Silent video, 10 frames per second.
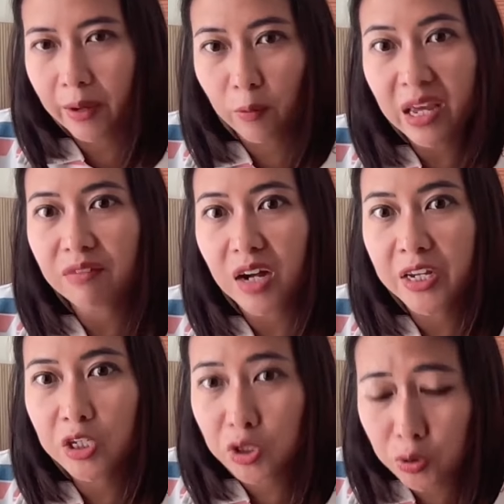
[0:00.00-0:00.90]
we have a
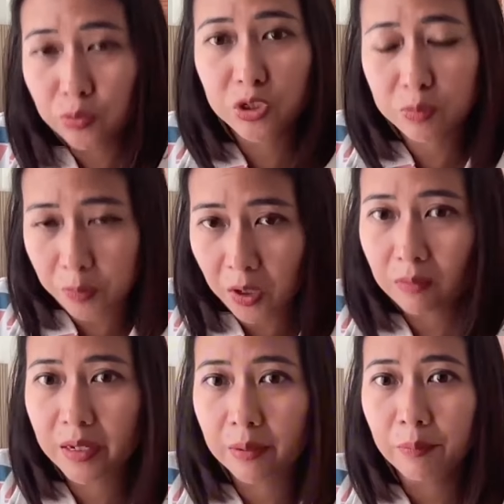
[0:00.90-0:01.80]
huge
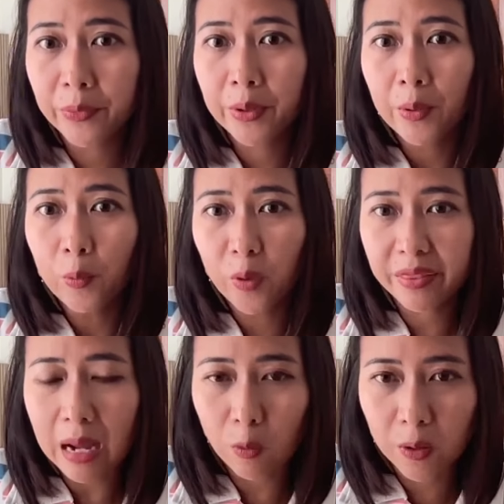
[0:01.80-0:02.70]
problem with
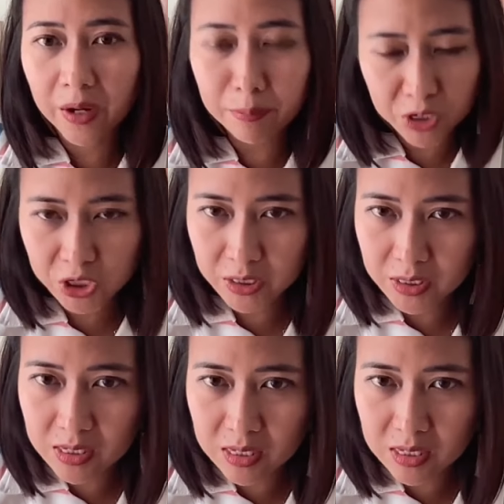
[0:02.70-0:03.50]
our emissions.